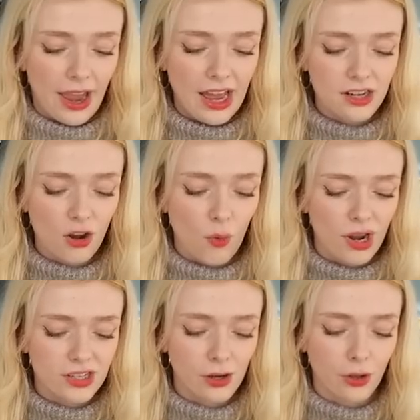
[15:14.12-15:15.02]
I had
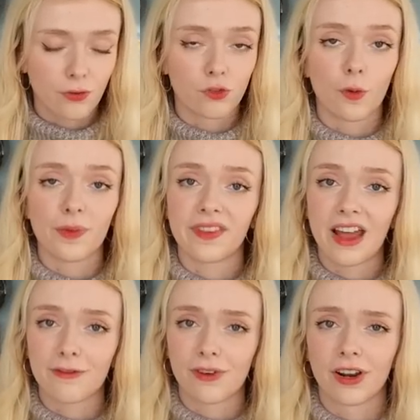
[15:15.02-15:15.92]
quite a lot of dropped
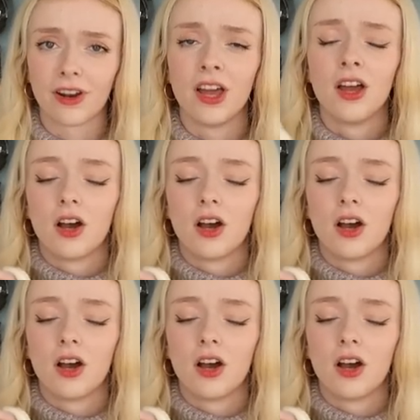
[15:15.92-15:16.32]
saffron.